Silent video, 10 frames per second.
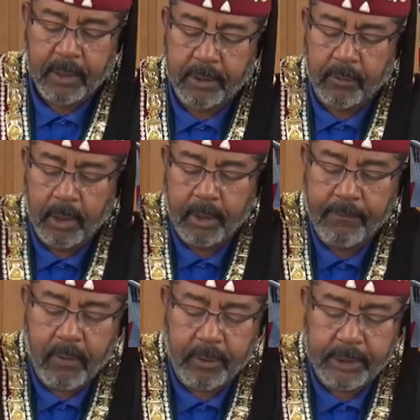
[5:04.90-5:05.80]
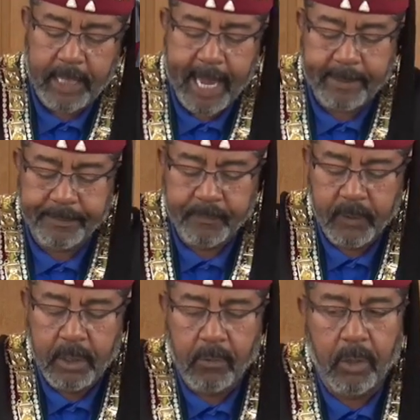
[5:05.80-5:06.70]
So we're looking forward to that.
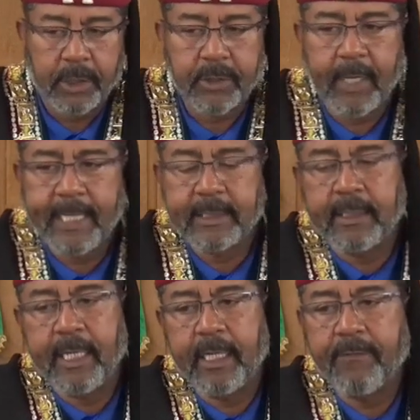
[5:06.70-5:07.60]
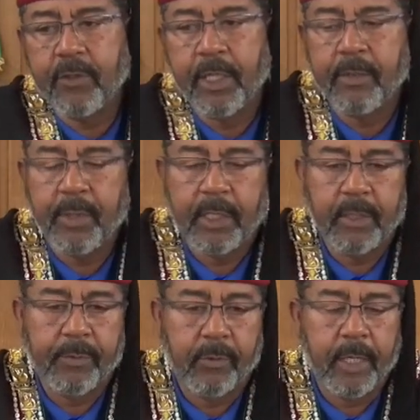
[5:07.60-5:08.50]
We're also asking that if you're going to be in
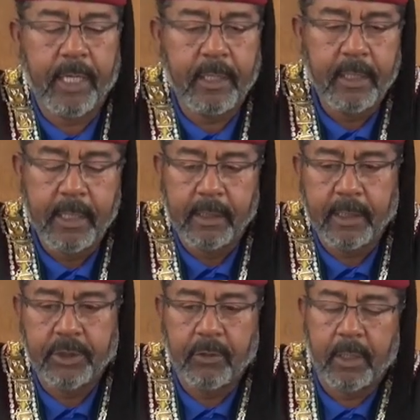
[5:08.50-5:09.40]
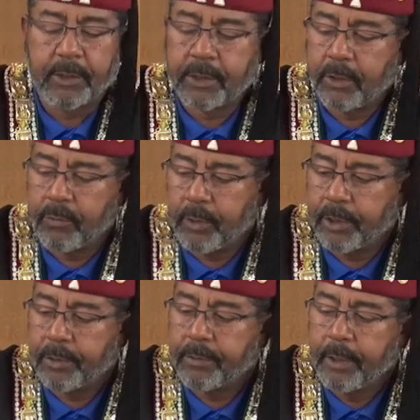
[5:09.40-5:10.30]
the parade, that you also
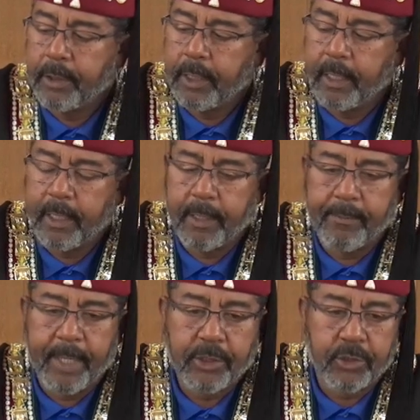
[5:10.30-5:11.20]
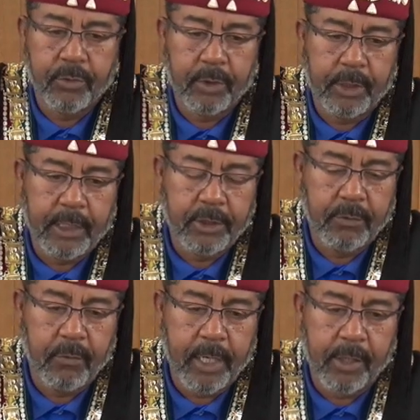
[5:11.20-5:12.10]
will make sure that you
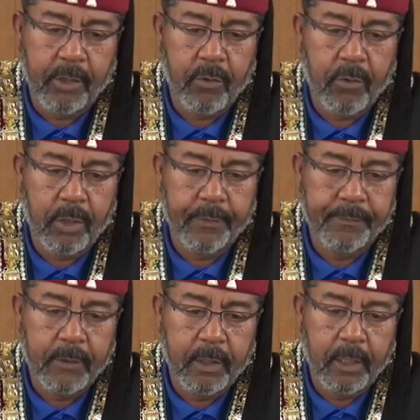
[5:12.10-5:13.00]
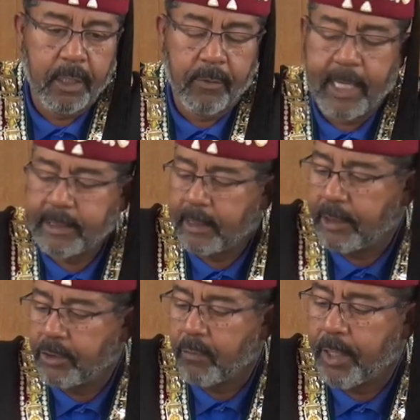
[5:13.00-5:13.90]
wear your, we're asking
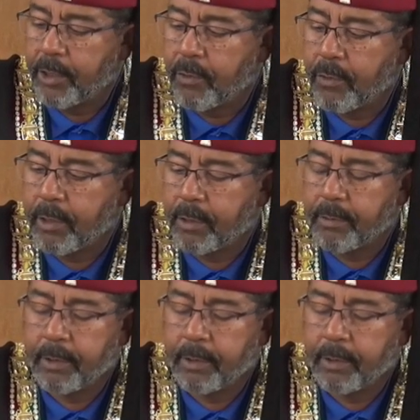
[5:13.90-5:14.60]
that you wear your